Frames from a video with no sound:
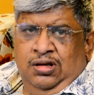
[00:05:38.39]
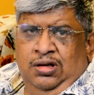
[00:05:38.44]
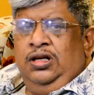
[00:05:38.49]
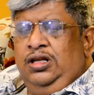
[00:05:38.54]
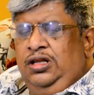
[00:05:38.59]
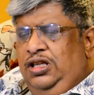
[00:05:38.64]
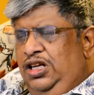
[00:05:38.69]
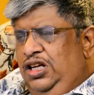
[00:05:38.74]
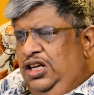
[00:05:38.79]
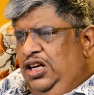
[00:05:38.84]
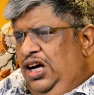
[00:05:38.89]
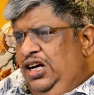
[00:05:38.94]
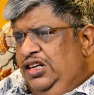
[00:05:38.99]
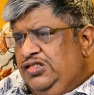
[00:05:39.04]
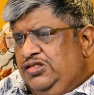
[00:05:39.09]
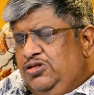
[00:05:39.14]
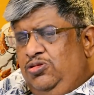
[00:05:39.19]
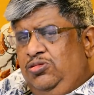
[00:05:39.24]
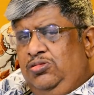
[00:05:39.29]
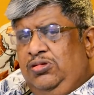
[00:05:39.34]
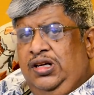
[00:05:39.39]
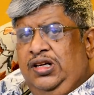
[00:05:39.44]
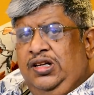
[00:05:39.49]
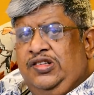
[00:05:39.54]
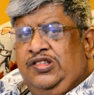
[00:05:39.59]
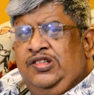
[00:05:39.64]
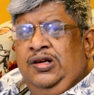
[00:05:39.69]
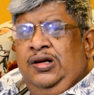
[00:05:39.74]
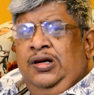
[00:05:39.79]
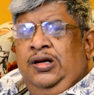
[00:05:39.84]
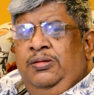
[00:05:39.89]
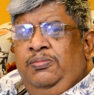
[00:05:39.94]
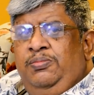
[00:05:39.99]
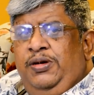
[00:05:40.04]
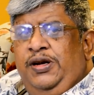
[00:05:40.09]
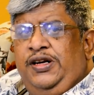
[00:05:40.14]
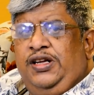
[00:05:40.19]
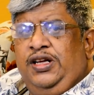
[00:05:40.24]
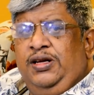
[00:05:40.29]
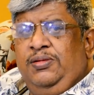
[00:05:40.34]
In the last two days,
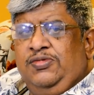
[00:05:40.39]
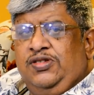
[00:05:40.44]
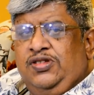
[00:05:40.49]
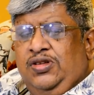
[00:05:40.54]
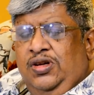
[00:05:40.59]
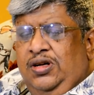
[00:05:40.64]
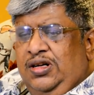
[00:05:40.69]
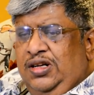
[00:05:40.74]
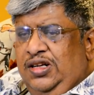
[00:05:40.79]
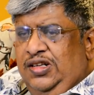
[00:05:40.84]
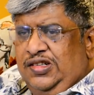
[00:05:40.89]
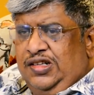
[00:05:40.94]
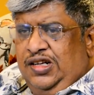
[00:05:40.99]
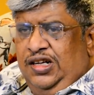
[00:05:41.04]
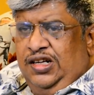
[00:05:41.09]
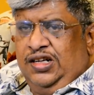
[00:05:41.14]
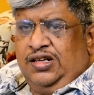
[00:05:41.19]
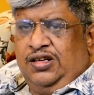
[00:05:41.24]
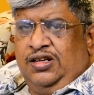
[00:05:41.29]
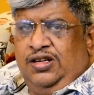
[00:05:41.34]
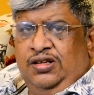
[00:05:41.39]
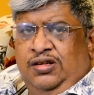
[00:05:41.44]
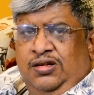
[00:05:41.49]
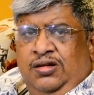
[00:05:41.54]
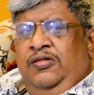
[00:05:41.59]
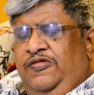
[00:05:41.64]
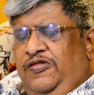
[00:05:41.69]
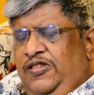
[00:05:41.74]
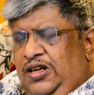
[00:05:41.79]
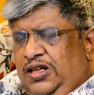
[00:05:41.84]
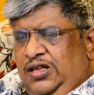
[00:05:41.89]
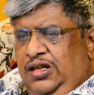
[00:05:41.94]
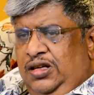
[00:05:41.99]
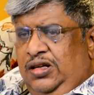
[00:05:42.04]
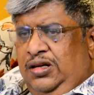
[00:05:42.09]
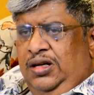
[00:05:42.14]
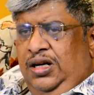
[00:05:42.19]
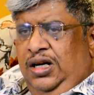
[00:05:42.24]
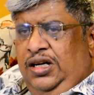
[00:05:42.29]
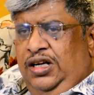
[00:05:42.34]
Paytm stock has corrected
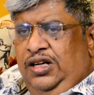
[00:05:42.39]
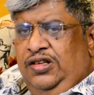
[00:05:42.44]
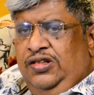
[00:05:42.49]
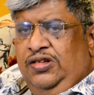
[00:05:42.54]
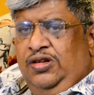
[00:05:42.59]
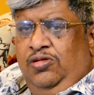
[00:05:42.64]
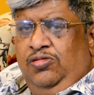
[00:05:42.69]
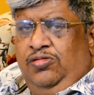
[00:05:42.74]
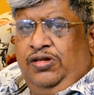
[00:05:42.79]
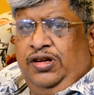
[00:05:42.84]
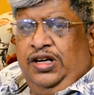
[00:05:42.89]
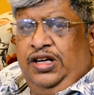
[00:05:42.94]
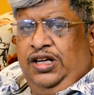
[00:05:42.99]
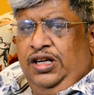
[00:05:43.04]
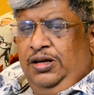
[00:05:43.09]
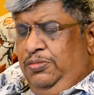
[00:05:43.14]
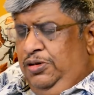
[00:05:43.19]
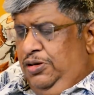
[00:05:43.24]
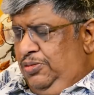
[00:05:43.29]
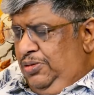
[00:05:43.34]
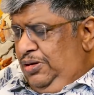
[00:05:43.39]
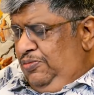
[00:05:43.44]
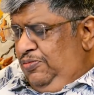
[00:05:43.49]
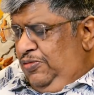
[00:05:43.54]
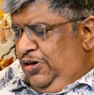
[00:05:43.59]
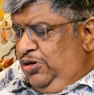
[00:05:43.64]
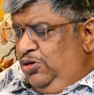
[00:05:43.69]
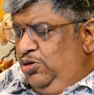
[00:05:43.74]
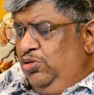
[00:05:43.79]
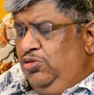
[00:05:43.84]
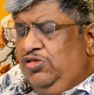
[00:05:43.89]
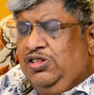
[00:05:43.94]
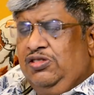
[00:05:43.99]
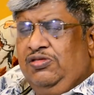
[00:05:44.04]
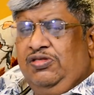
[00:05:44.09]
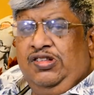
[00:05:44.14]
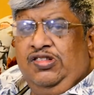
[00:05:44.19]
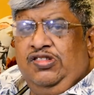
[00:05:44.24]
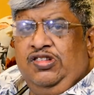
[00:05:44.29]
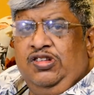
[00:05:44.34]
further and is now trading between one two
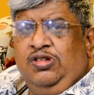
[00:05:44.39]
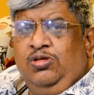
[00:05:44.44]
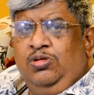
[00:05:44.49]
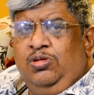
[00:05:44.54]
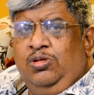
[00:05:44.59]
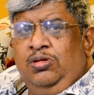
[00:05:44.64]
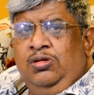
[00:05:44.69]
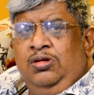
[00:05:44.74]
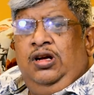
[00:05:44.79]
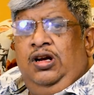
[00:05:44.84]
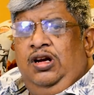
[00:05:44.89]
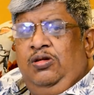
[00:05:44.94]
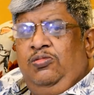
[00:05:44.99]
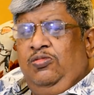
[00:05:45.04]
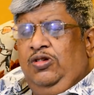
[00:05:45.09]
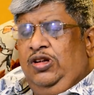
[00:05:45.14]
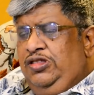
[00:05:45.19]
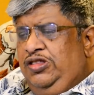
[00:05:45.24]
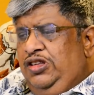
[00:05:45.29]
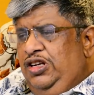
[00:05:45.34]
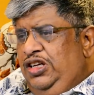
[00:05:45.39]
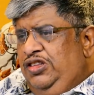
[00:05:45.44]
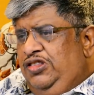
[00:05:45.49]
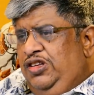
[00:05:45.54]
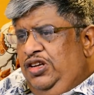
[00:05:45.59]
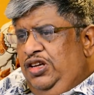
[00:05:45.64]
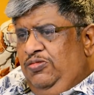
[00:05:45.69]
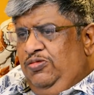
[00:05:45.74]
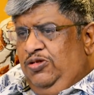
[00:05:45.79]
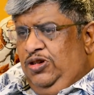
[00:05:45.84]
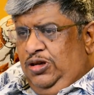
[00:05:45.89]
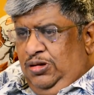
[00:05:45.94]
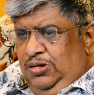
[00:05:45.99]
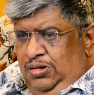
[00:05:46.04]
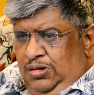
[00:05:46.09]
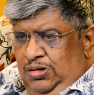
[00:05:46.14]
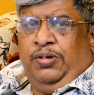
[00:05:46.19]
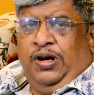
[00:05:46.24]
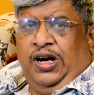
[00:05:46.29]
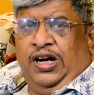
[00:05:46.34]
seven zero and one three three one.
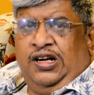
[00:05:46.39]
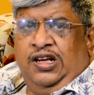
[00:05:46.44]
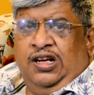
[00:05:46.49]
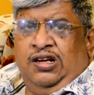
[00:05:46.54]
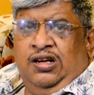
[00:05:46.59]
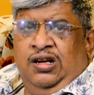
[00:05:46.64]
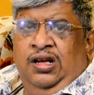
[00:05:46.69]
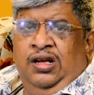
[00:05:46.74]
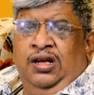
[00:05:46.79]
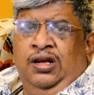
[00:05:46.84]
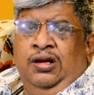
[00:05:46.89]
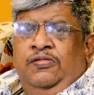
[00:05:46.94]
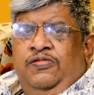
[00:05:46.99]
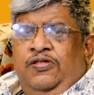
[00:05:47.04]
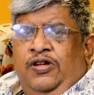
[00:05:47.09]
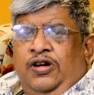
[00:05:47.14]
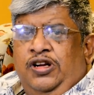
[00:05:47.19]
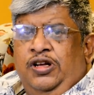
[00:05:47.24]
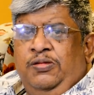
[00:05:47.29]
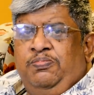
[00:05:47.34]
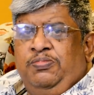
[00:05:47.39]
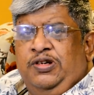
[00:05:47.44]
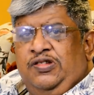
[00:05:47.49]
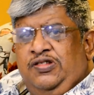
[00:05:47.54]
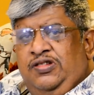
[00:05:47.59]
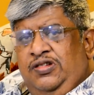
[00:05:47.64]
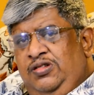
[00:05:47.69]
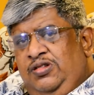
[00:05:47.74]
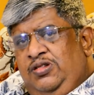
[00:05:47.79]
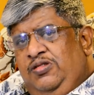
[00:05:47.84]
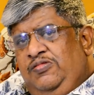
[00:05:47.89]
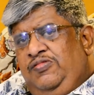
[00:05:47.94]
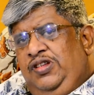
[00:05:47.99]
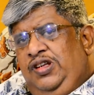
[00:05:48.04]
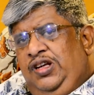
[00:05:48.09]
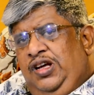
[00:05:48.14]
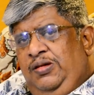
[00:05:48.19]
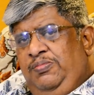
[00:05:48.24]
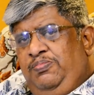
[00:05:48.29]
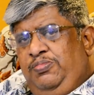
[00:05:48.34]
Practically forty percent of
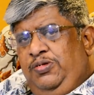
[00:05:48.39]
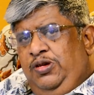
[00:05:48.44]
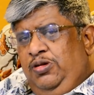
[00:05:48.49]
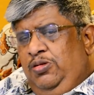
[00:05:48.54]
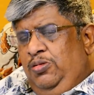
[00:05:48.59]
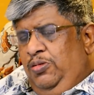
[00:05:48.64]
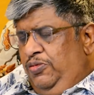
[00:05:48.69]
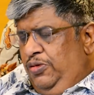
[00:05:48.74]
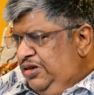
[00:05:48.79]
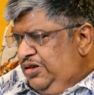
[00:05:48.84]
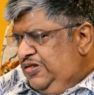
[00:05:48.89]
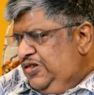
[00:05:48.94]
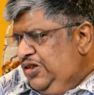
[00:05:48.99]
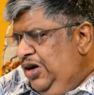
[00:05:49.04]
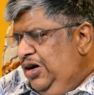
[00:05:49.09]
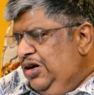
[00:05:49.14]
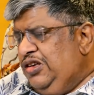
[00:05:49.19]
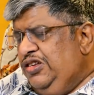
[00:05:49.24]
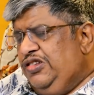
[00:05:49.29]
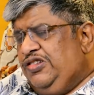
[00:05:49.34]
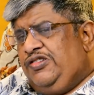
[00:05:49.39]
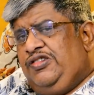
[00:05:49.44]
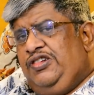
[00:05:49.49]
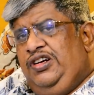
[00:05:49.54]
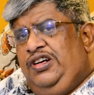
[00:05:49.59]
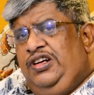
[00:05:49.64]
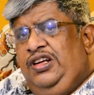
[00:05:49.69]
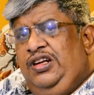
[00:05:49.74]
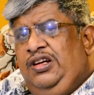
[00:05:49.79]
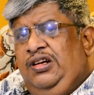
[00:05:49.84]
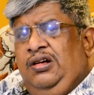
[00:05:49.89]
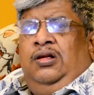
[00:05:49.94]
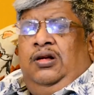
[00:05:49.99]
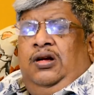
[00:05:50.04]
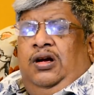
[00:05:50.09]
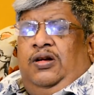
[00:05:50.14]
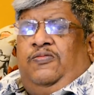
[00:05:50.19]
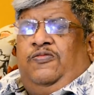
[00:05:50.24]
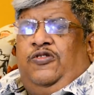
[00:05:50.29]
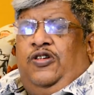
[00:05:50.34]
the I P O stock is trading
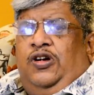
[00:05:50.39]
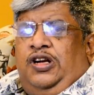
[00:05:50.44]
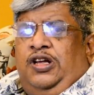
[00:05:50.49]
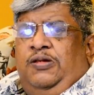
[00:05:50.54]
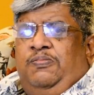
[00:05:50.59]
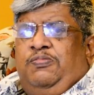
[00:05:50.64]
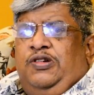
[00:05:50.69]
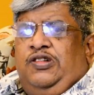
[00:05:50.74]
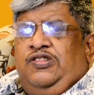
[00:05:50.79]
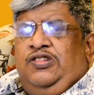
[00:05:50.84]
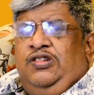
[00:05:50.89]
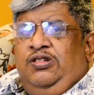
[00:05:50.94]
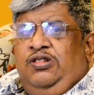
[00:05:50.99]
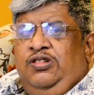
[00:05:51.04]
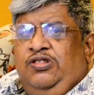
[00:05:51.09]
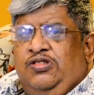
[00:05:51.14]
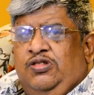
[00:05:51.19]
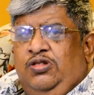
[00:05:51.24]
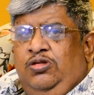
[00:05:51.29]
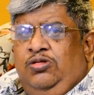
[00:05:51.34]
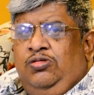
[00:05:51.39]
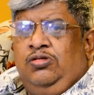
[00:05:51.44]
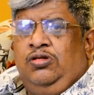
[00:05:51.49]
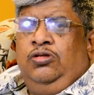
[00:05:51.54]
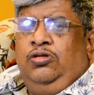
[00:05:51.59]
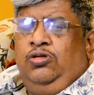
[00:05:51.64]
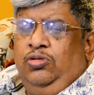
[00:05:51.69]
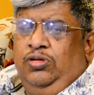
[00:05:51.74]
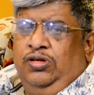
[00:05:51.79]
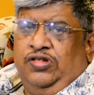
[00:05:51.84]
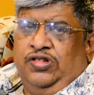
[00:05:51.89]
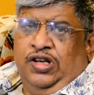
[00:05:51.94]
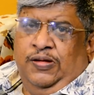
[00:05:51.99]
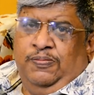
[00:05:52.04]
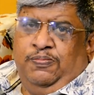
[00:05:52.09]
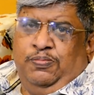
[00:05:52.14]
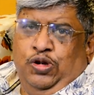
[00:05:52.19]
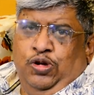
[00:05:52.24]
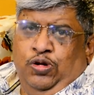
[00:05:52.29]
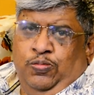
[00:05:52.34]
at forty percent discount to its I
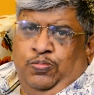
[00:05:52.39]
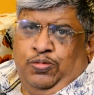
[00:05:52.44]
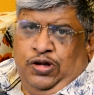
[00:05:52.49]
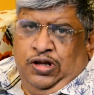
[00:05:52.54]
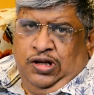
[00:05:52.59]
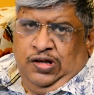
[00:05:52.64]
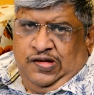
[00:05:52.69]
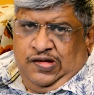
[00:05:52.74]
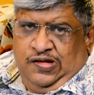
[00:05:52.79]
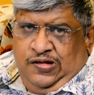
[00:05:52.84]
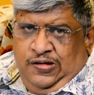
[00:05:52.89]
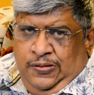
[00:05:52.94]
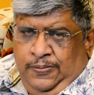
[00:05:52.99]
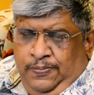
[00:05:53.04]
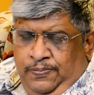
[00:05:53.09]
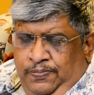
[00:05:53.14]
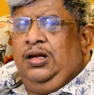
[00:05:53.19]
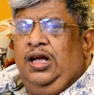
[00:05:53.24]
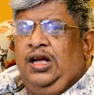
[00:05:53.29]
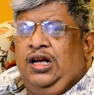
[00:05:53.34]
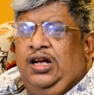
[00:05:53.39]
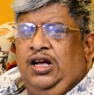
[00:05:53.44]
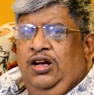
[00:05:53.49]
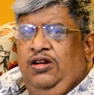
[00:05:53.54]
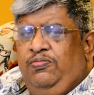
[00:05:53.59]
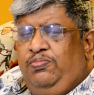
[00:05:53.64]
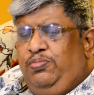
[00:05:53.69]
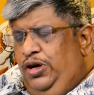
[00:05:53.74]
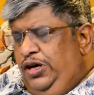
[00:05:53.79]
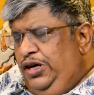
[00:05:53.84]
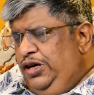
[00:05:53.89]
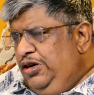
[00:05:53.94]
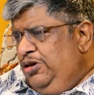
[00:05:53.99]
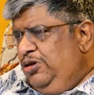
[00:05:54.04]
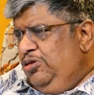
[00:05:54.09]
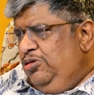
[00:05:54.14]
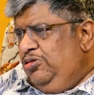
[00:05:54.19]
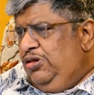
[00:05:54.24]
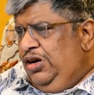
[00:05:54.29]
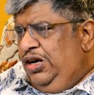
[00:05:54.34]
P O price. Like I have pointed
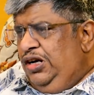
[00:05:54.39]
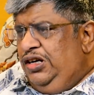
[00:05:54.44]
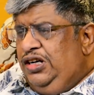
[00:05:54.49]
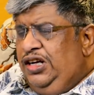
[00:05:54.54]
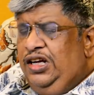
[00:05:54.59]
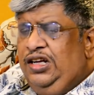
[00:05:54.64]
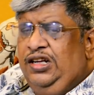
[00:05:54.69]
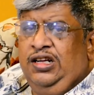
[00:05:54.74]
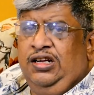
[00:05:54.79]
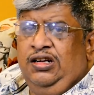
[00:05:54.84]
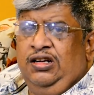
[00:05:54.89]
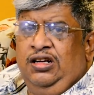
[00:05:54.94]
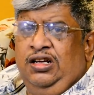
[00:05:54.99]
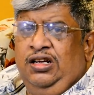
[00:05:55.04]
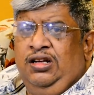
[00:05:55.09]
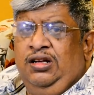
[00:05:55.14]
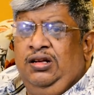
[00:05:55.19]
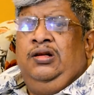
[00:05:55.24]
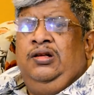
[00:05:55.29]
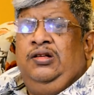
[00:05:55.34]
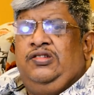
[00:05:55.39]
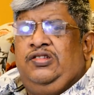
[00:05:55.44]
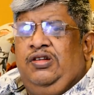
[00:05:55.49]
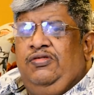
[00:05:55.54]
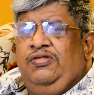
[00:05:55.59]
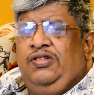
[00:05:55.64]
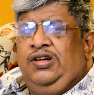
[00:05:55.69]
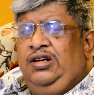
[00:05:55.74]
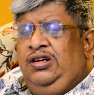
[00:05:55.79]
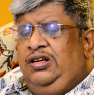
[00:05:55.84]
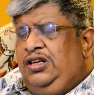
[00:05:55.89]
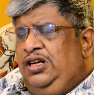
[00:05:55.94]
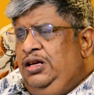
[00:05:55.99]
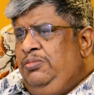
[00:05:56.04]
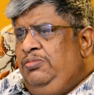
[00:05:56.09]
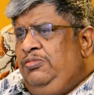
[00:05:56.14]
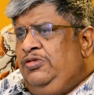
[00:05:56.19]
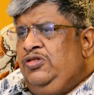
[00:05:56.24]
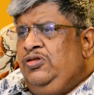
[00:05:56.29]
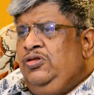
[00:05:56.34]
out untiringly several
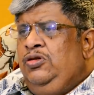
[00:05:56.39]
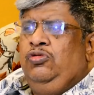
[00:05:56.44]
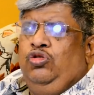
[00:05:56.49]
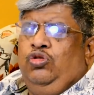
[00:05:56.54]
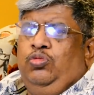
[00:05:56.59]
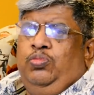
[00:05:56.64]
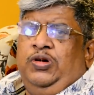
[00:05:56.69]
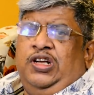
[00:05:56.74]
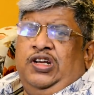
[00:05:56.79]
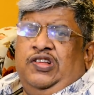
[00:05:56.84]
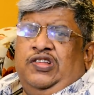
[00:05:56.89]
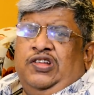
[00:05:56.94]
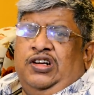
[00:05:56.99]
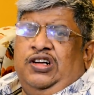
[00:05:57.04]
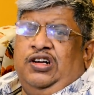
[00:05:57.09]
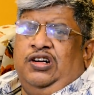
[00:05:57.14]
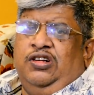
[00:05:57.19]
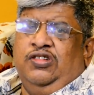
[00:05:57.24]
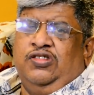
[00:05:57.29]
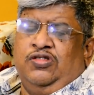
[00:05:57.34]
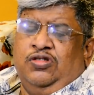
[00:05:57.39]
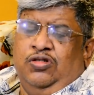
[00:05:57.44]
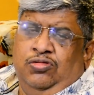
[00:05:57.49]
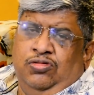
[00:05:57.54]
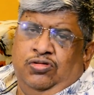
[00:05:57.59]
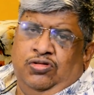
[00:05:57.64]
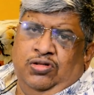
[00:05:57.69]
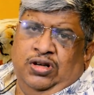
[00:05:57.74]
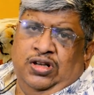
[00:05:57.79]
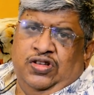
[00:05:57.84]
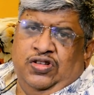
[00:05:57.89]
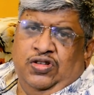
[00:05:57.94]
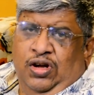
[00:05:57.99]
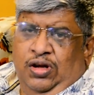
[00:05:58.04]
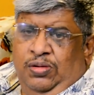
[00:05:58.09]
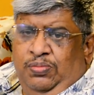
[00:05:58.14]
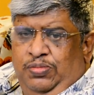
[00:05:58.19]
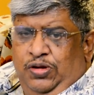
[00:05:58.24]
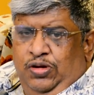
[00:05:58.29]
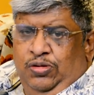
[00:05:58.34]
times, Uber is at a discount to its
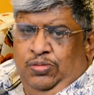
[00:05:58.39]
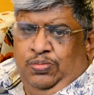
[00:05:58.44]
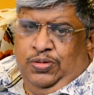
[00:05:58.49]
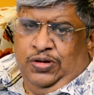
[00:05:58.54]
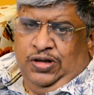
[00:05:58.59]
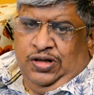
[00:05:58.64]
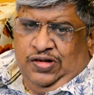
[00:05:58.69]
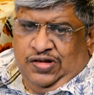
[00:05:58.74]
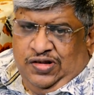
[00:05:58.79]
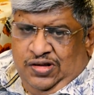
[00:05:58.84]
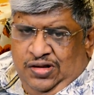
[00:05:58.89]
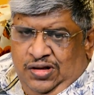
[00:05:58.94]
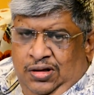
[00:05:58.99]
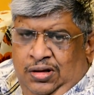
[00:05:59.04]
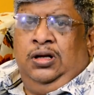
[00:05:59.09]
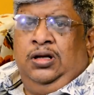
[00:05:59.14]
I P O price.